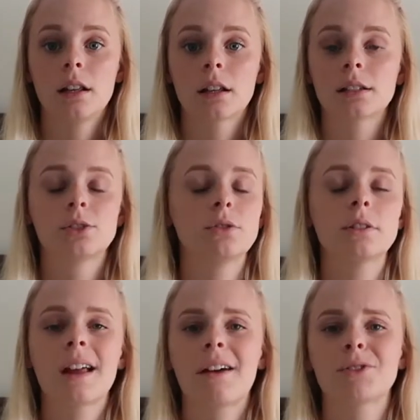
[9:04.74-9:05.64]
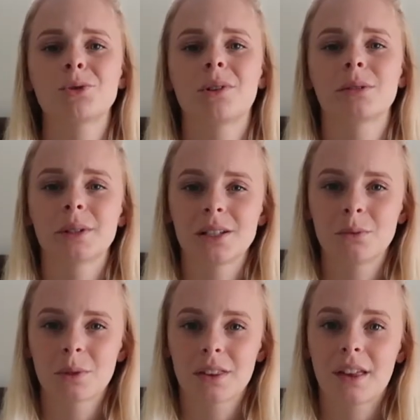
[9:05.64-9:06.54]
because you don't have to agree
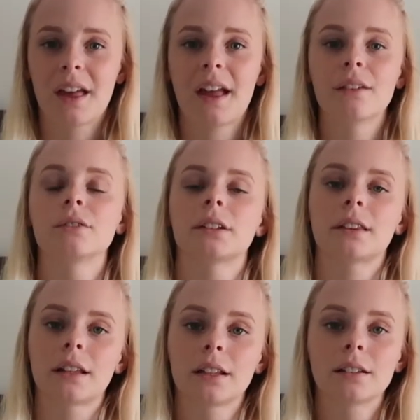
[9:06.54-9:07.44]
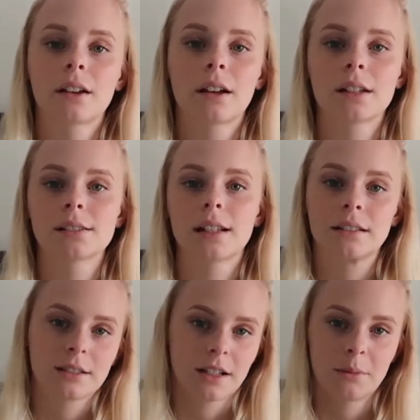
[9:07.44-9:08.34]
with everything, because
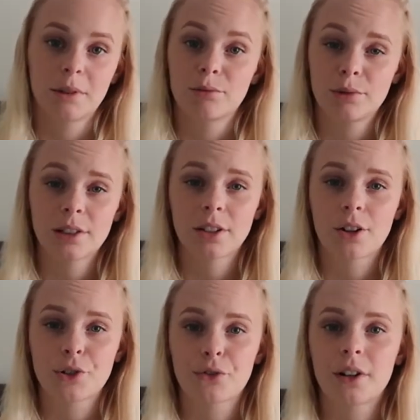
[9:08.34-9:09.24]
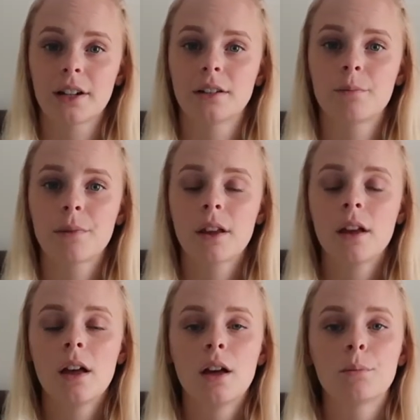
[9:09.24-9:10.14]
that's going to be really hard to find,
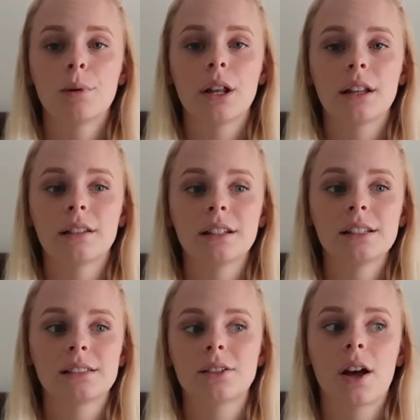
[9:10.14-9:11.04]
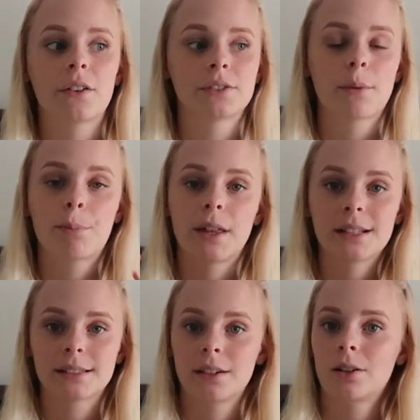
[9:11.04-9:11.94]
but at least you have some
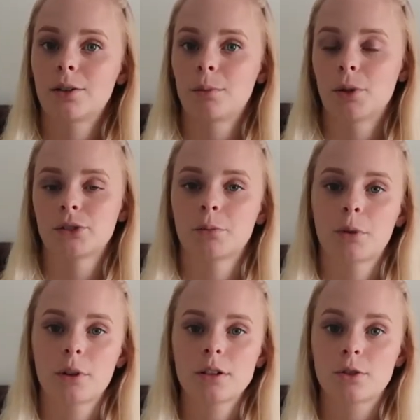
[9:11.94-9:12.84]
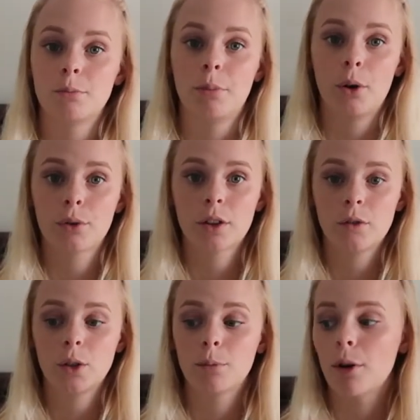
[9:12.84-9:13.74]
things that are the most important to both of
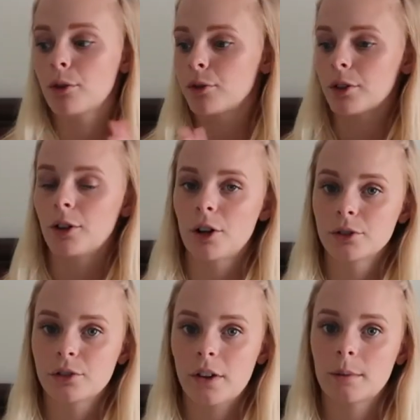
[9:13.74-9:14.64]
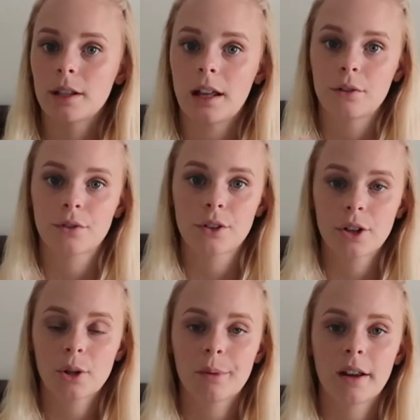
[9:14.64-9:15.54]
you, both for the host family and for the
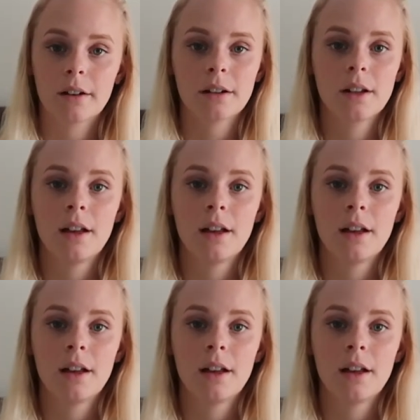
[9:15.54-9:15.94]
au pair,